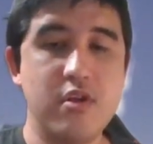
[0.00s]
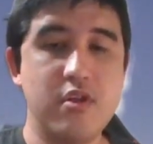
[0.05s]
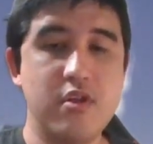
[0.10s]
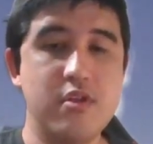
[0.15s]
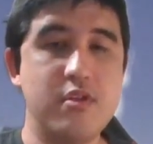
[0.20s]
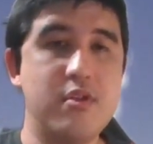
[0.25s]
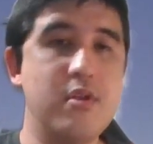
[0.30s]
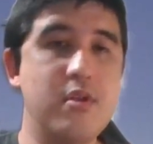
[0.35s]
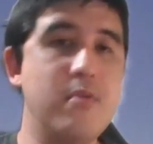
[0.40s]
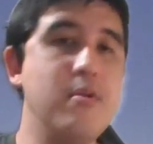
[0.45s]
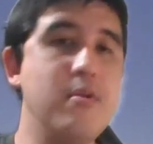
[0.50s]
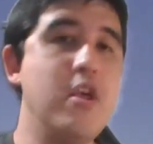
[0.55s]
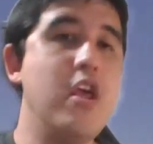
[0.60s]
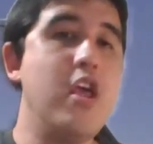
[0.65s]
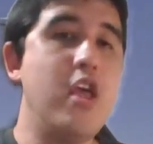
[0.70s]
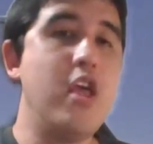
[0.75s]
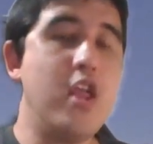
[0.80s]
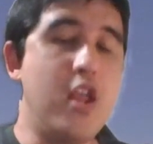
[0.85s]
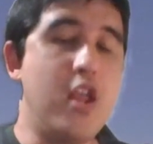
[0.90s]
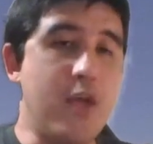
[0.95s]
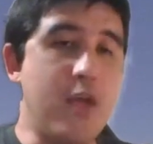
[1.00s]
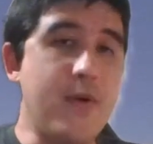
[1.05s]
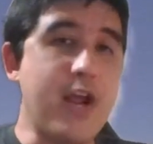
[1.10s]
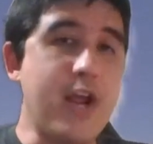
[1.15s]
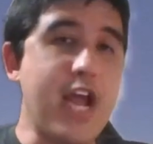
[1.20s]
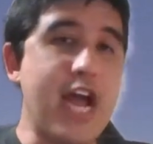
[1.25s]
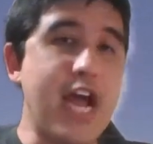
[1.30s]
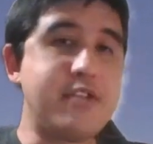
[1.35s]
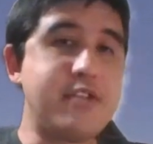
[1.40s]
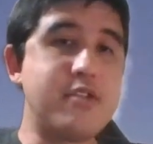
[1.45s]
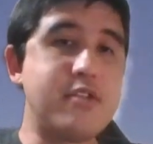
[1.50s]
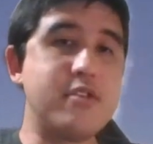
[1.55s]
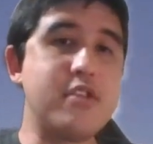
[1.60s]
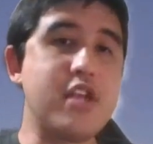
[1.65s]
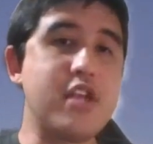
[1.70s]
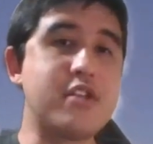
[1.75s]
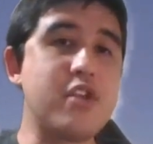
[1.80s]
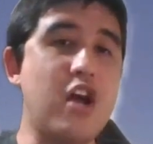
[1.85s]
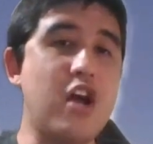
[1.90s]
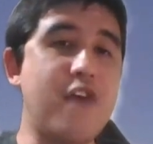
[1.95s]
So anyway, guys,
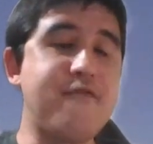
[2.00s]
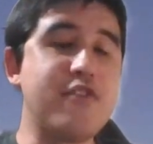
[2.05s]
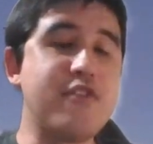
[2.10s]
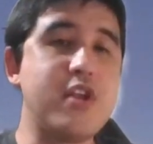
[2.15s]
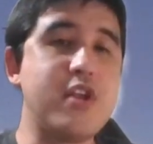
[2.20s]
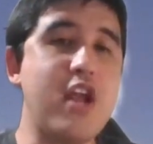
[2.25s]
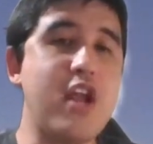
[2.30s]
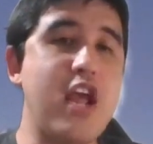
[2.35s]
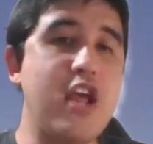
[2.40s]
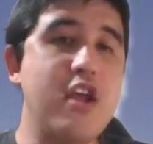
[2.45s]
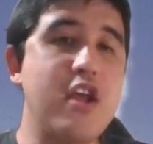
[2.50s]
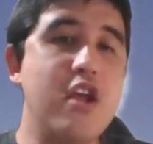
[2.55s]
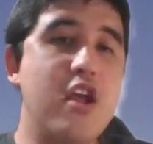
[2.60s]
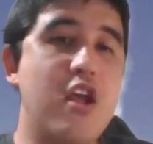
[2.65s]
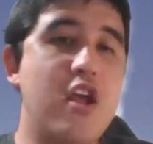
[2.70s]
that's all for today.